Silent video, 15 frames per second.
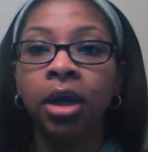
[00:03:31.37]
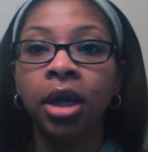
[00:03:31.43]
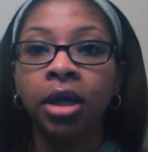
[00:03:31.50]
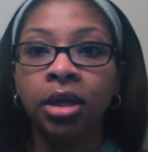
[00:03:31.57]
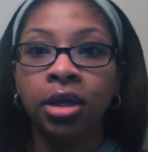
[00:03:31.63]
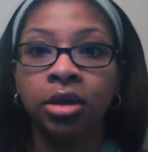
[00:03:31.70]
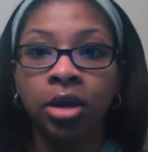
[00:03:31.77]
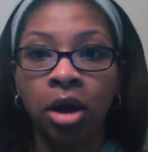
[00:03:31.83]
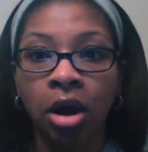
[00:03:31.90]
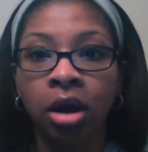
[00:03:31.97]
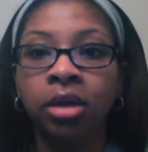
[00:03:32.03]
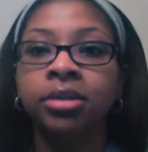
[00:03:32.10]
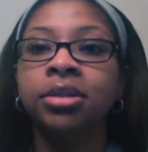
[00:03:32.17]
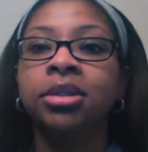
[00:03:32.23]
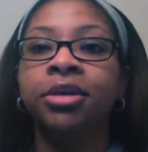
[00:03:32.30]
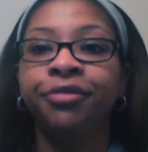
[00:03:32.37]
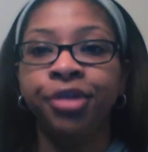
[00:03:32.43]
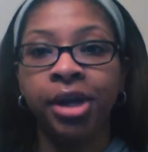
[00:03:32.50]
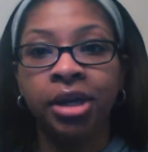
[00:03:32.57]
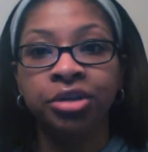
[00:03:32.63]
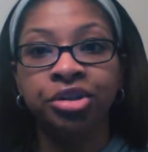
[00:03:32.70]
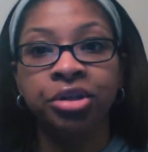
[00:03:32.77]
it can cause
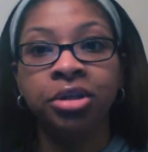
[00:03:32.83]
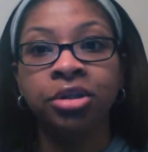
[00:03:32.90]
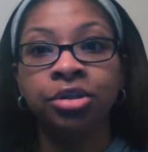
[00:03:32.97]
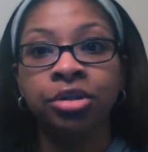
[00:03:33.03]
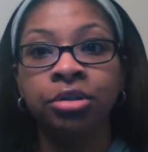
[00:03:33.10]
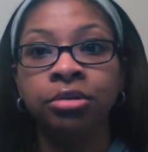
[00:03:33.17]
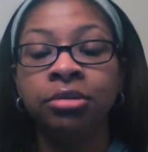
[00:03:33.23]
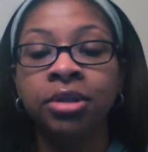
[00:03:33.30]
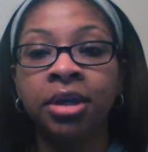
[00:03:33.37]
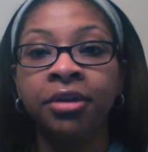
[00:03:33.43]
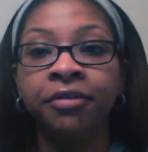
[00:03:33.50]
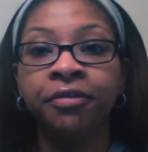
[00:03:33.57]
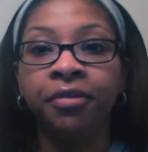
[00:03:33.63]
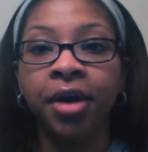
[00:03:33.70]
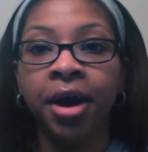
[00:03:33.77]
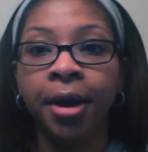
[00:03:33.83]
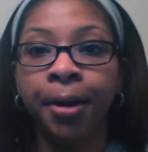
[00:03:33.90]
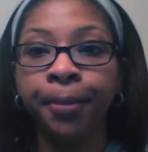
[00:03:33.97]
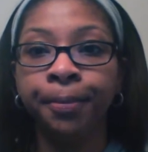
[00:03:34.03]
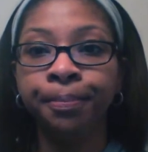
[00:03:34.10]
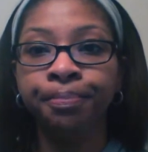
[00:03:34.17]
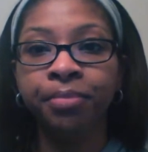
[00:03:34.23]
suffocation issues if
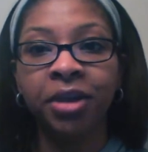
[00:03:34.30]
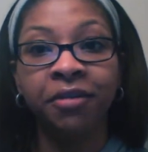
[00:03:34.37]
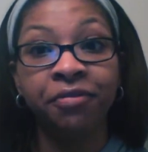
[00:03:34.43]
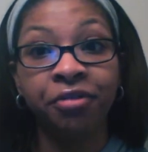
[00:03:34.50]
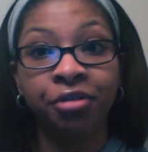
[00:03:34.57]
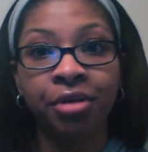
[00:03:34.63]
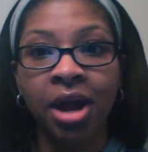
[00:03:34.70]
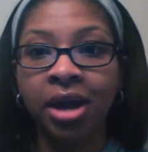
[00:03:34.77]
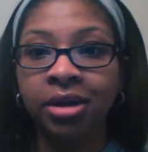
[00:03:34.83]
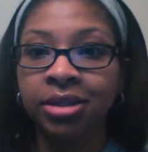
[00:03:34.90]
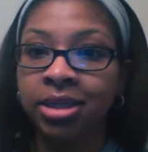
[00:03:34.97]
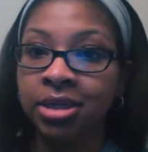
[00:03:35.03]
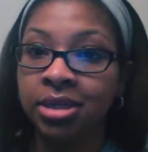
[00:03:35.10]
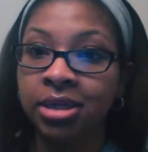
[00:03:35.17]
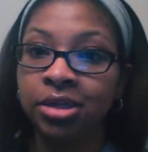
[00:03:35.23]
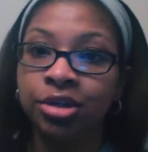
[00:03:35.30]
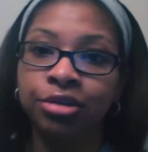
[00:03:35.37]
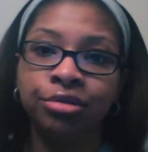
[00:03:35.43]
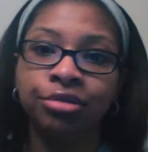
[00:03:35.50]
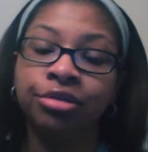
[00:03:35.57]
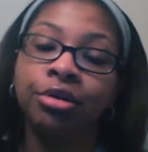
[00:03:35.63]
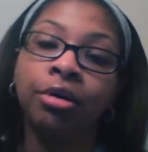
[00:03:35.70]
they're not attended
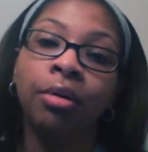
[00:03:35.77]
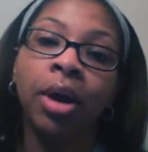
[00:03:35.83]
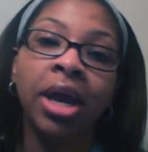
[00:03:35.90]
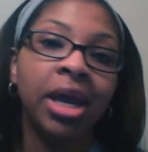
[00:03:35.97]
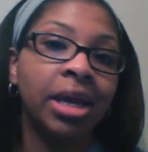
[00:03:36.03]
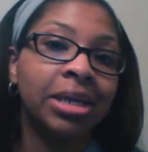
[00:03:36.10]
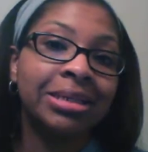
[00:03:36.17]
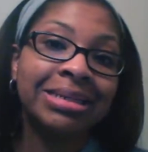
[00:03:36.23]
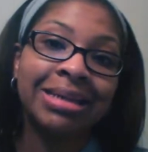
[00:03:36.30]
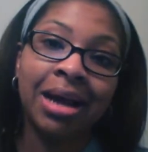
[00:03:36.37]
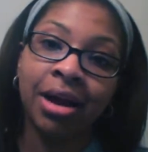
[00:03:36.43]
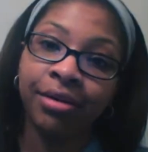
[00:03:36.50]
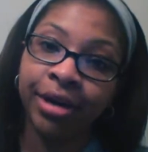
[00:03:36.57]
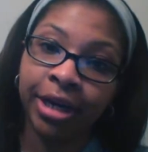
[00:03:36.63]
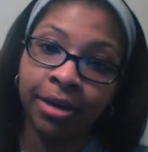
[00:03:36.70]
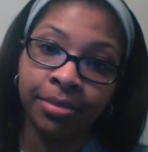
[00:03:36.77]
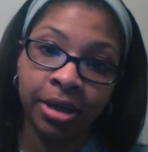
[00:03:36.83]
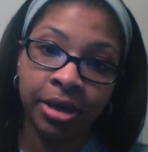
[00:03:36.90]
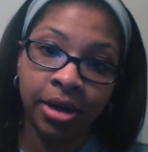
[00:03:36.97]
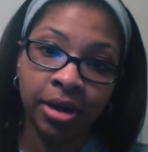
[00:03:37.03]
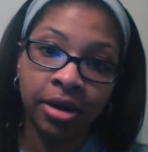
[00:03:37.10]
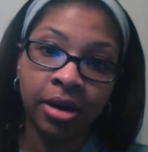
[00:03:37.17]
to. So it is not
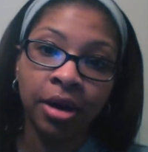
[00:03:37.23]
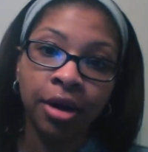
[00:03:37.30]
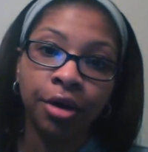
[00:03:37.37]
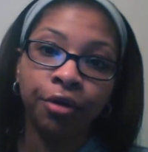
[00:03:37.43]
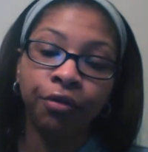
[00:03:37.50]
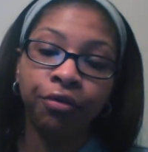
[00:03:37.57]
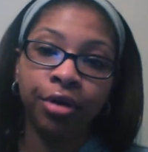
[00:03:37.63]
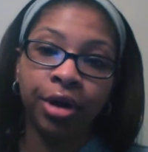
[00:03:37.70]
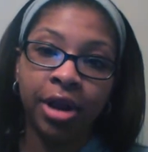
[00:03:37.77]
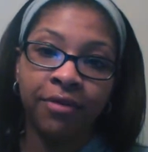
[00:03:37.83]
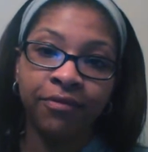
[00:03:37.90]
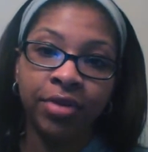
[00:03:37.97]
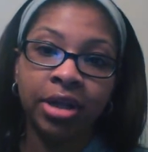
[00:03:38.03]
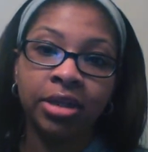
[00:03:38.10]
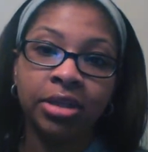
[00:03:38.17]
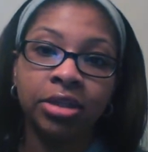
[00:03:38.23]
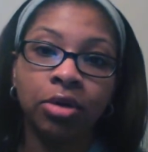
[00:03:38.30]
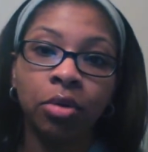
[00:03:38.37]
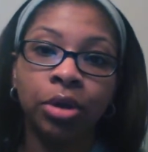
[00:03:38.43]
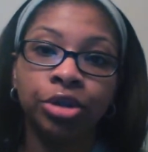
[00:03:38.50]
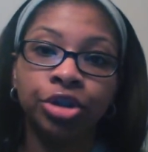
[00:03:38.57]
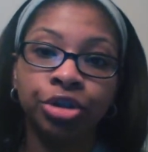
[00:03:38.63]
recommended for infants
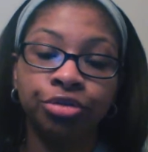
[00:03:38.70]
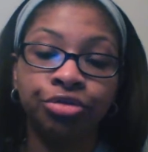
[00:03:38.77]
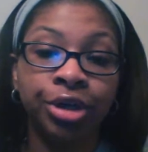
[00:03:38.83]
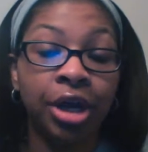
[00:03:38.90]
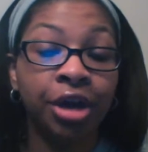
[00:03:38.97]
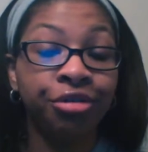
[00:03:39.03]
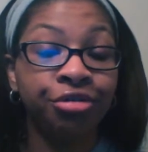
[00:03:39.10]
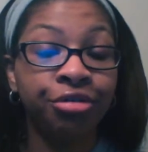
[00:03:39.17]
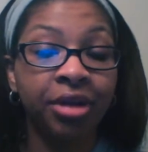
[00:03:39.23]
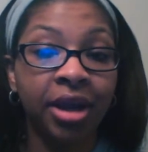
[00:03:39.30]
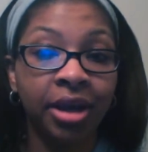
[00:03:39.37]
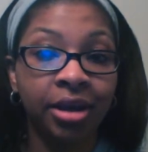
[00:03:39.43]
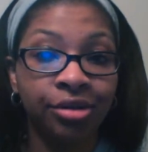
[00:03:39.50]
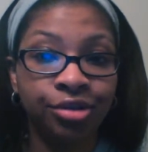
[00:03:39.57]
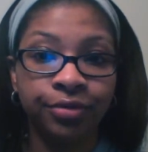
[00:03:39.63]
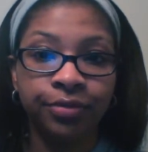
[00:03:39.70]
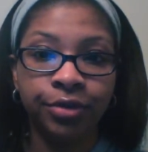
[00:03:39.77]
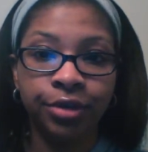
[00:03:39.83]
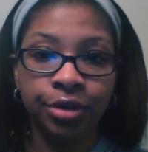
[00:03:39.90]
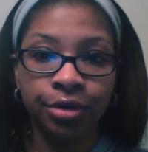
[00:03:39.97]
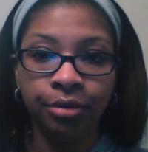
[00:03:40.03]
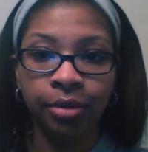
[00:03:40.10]
or children under the age
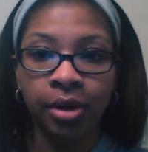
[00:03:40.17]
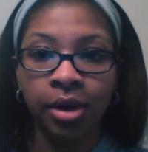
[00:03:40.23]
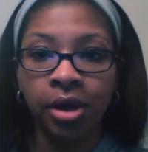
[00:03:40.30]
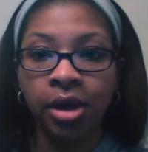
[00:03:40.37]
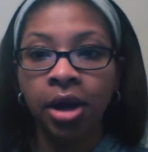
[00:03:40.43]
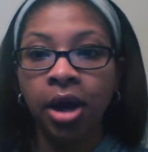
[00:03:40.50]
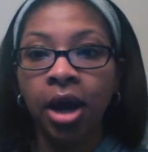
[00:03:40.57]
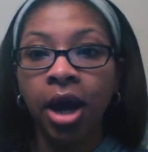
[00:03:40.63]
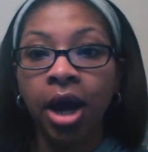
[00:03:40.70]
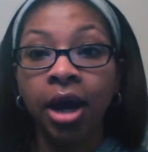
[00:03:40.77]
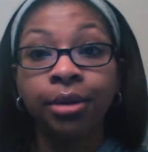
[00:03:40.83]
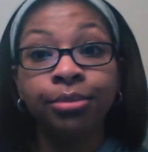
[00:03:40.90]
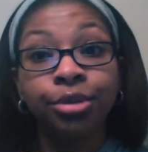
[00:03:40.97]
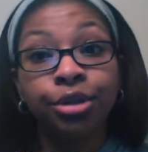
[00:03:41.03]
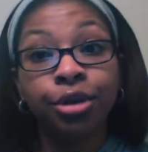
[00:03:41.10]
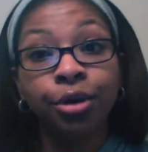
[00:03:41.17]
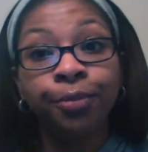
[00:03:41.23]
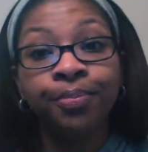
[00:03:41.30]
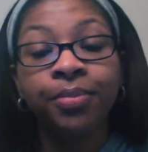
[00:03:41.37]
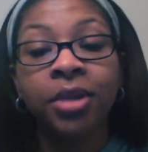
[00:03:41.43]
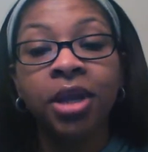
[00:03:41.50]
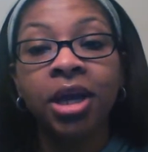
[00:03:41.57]
of 2.
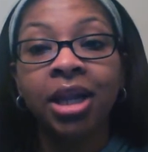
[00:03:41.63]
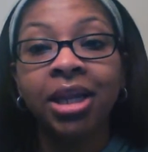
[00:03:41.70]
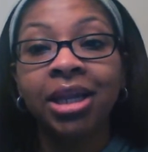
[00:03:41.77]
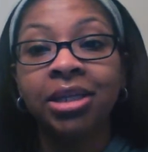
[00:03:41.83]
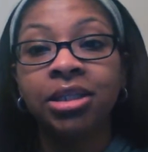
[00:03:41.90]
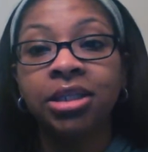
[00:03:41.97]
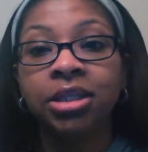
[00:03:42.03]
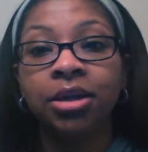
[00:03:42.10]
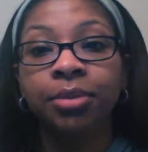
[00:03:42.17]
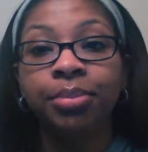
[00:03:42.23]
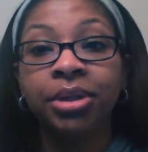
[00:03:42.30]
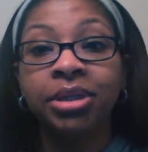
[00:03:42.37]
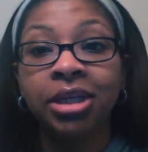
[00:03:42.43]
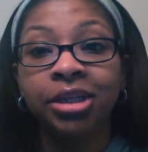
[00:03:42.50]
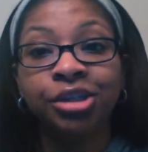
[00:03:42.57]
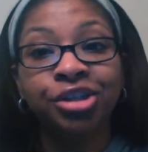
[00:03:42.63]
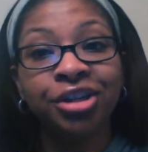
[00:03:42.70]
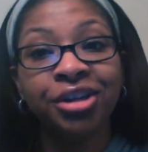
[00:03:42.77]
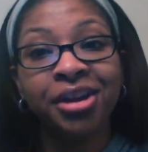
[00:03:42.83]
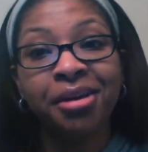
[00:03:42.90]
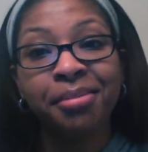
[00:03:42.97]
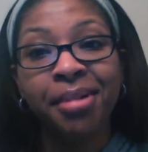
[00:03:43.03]
So let's be
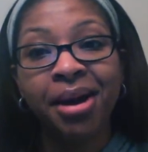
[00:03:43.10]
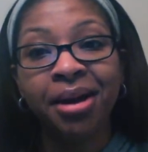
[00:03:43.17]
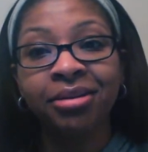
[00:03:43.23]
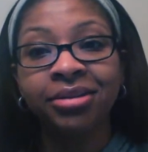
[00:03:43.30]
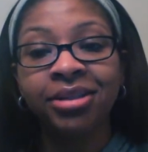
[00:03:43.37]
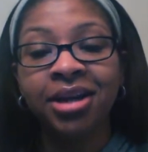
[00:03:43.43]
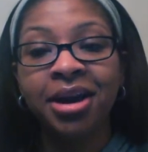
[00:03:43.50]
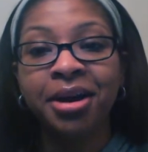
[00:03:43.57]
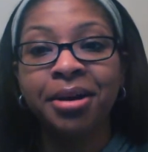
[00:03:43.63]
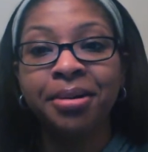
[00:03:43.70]
diligent about